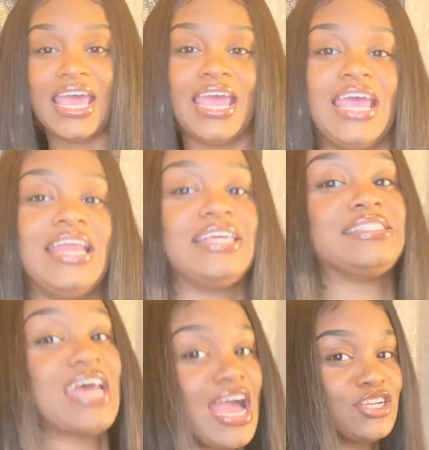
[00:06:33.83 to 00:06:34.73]
It
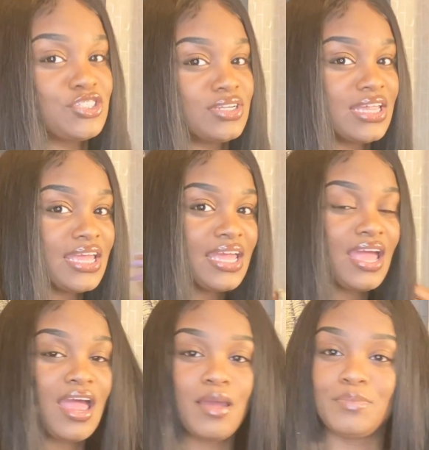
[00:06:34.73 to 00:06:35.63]
is
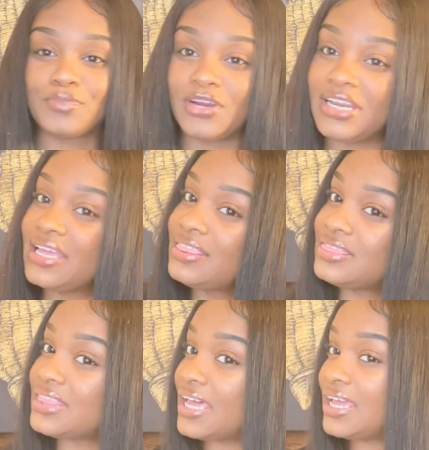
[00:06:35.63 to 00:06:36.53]
actually pretty
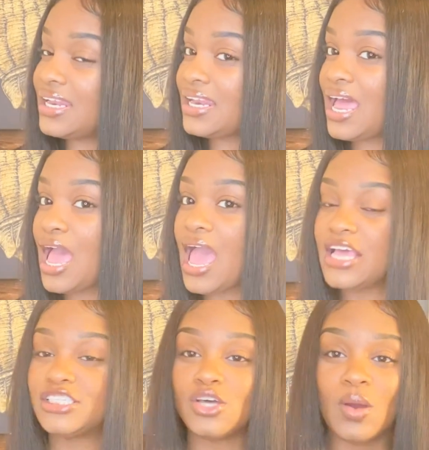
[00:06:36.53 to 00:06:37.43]
thin.
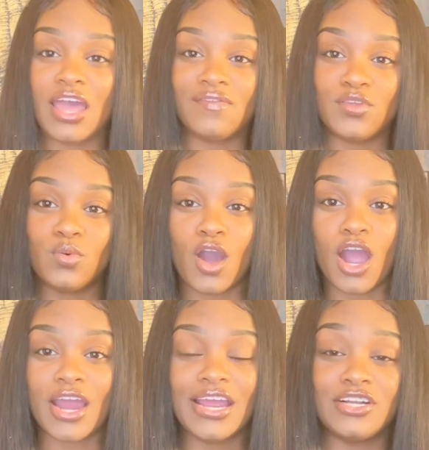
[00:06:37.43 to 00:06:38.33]
So if you
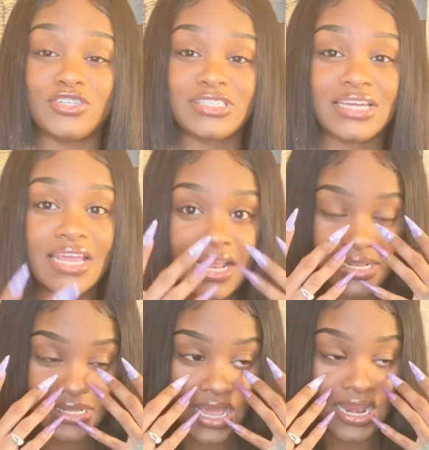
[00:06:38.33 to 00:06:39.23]
are interested
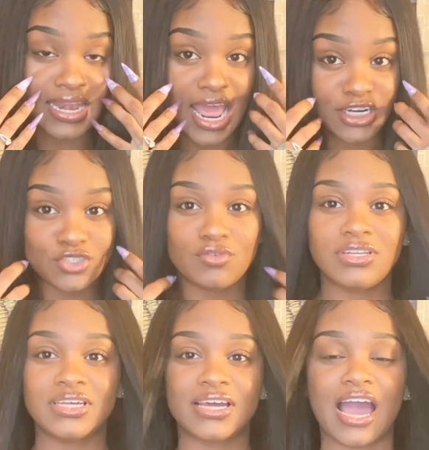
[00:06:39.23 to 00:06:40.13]
in a natural
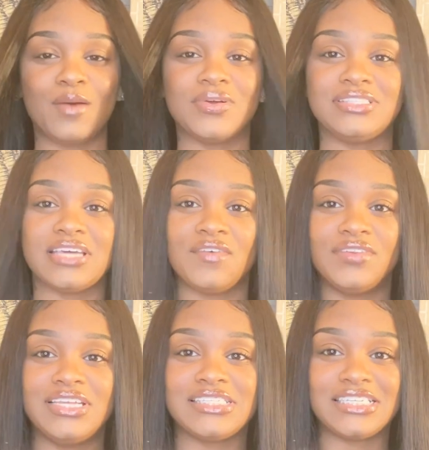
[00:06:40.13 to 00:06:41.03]
look, I would
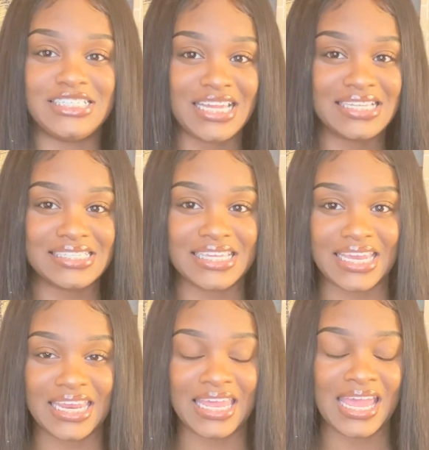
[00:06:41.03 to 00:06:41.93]
definitely suggest
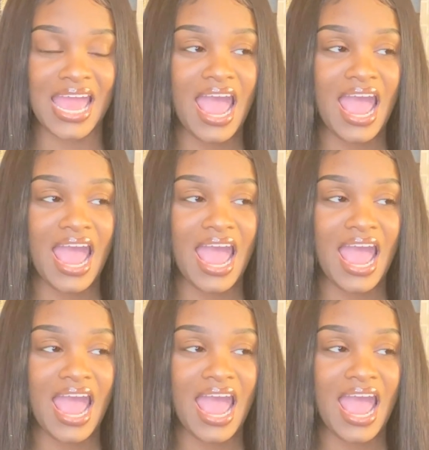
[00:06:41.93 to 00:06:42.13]
getting